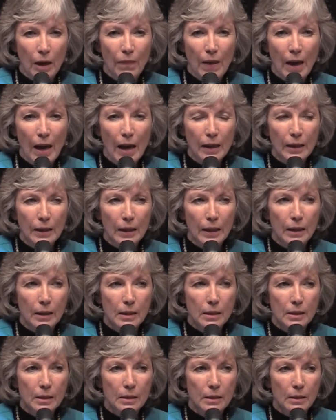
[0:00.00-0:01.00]
and that
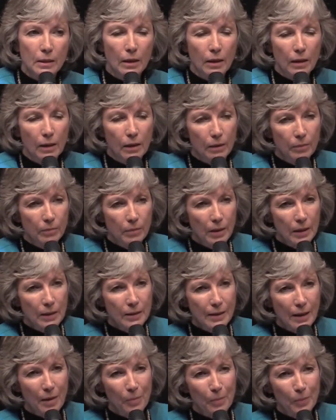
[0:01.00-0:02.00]
is an
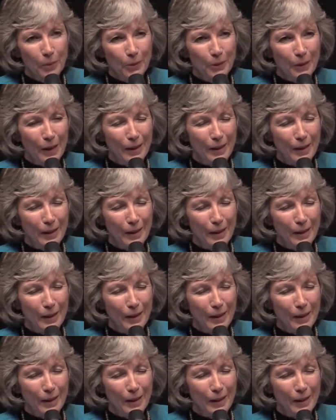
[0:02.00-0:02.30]
example,